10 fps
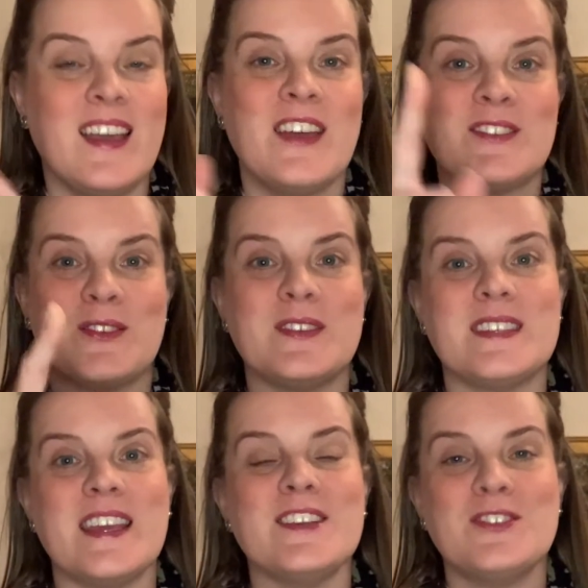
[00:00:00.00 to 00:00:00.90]
So
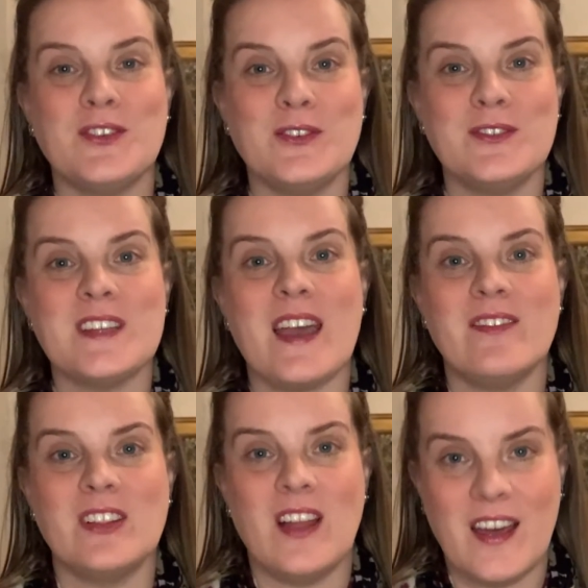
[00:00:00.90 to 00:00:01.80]
stay tuned, I have a
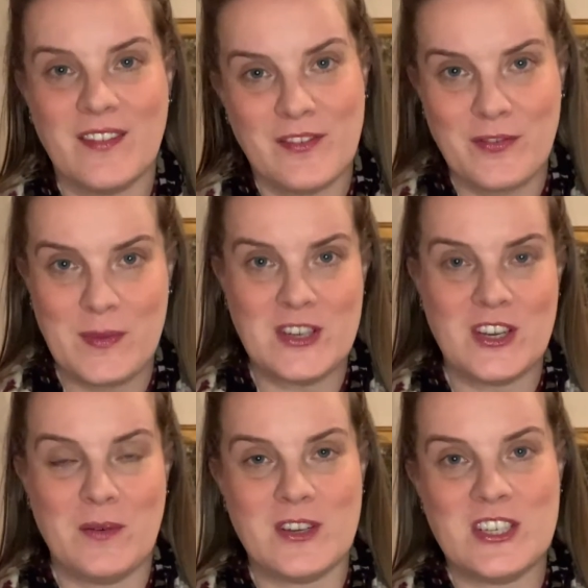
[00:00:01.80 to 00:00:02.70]
lot of information I
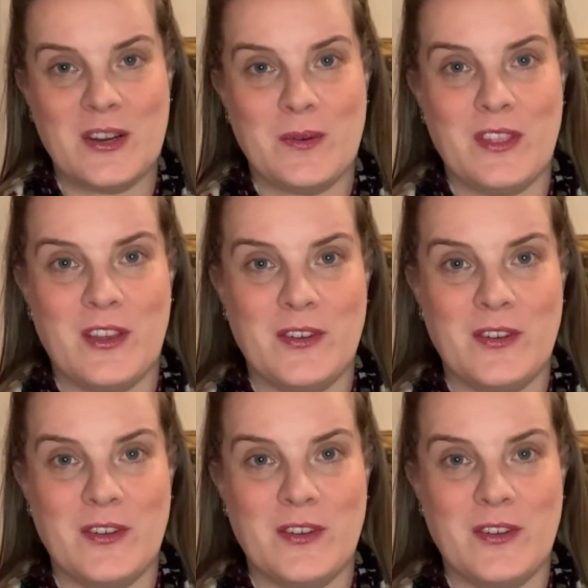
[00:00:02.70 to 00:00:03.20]
want to share with you.